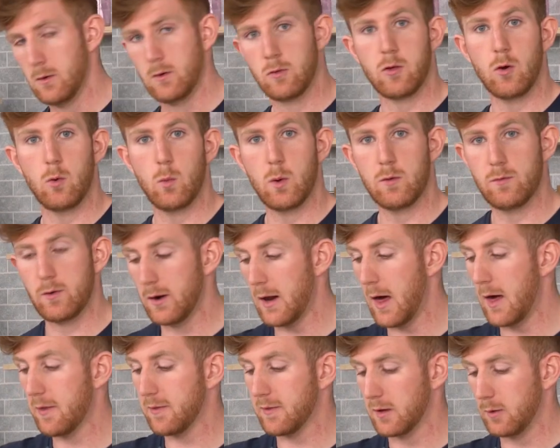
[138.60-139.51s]
So we have our
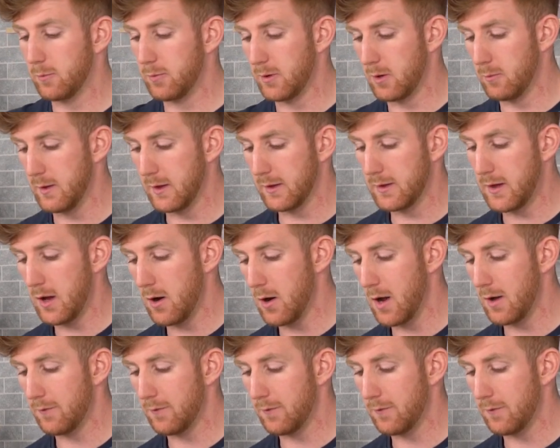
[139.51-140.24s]
last little bit of milk here.